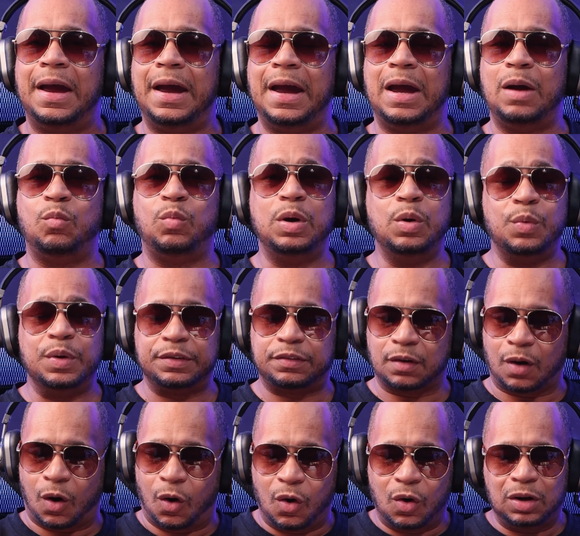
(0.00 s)
And we was
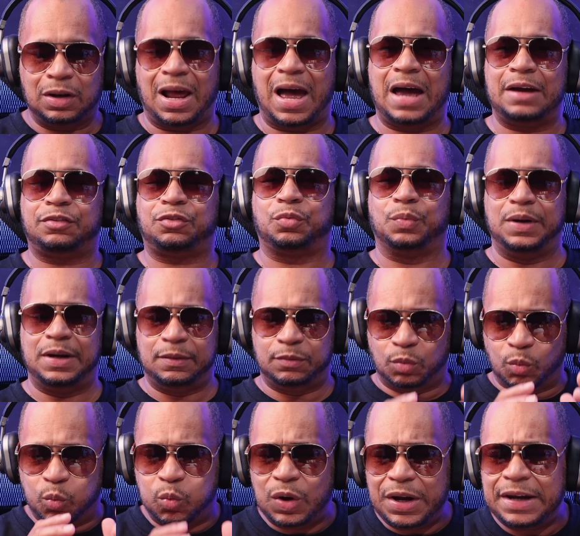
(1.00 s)
on live
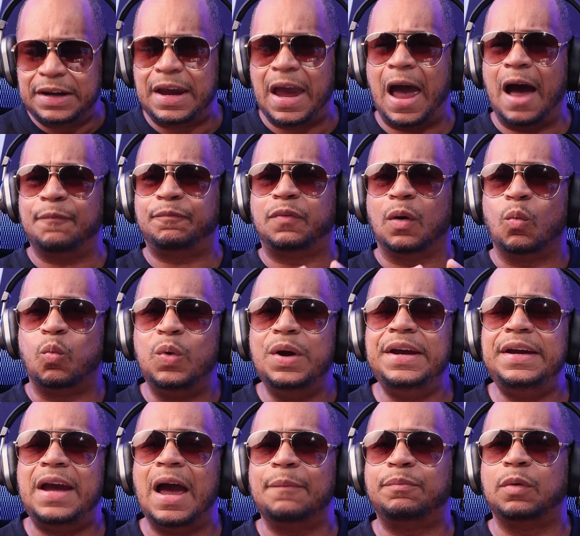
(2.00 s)
streams week after
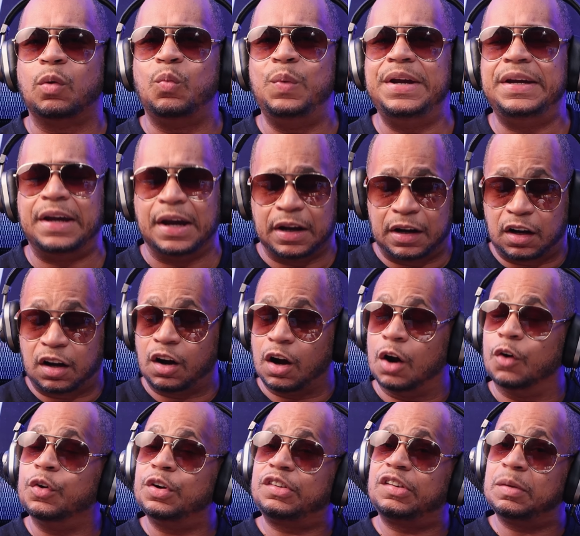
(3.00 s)
week after week
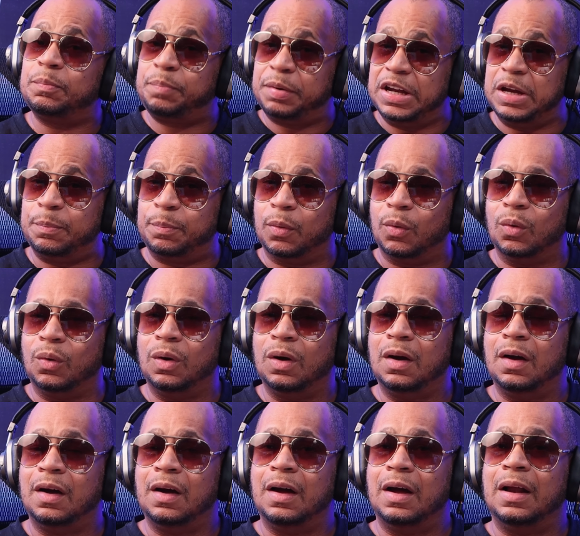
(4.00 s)
encouraging people,
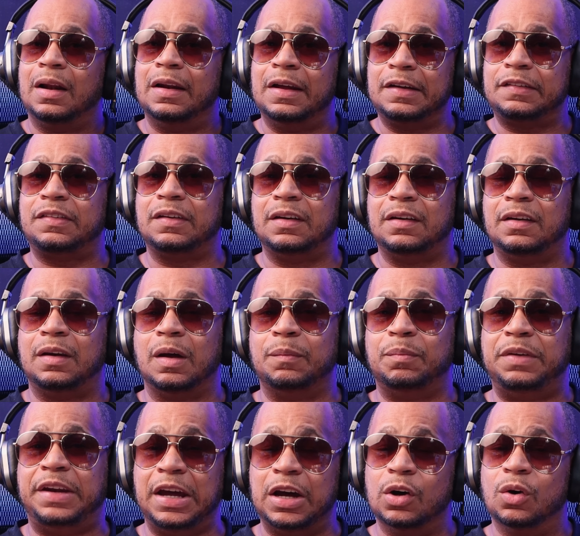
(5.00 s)
listen, the
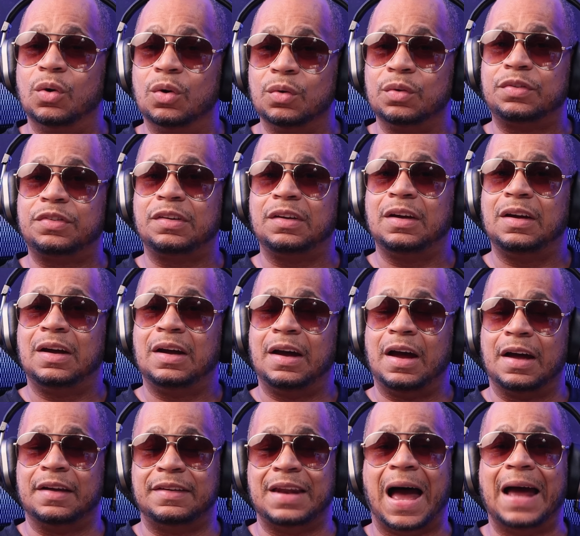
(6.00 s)
deals
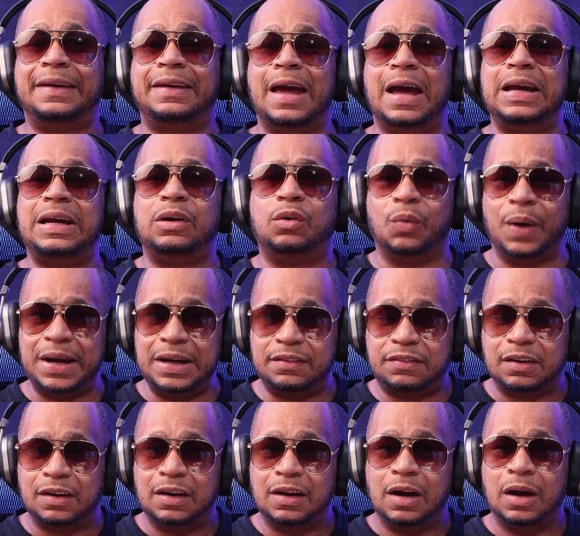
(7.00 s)
are not that
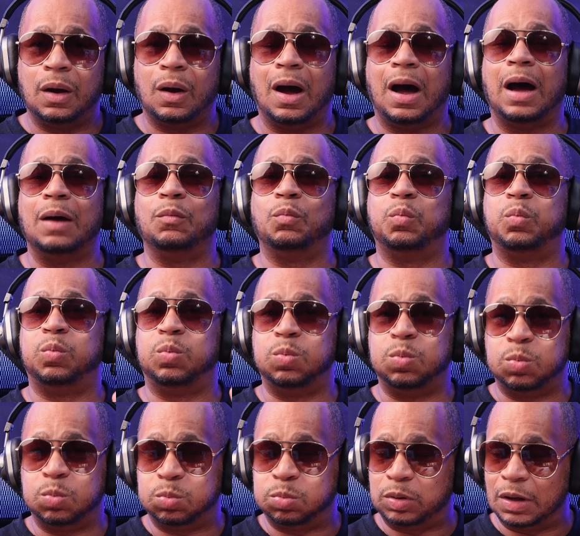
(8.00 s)
great.
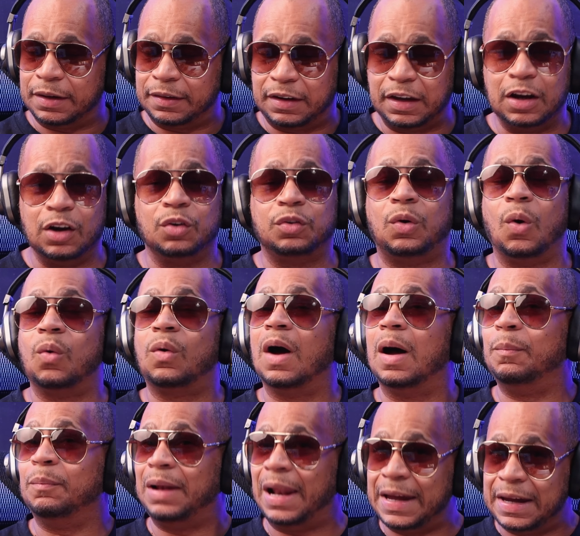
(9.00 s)
The deals go
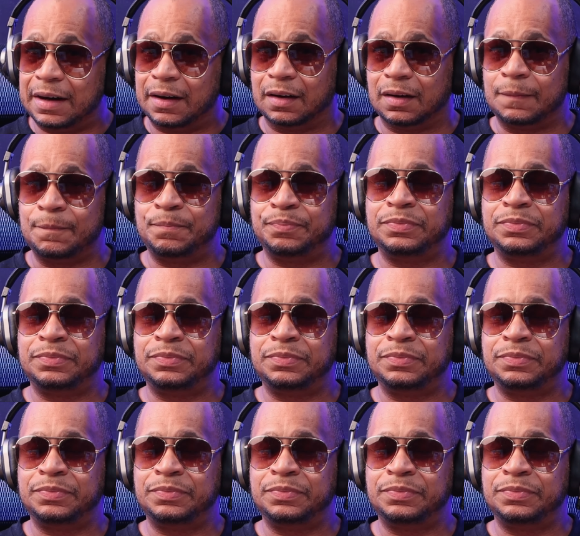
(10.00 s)
come later.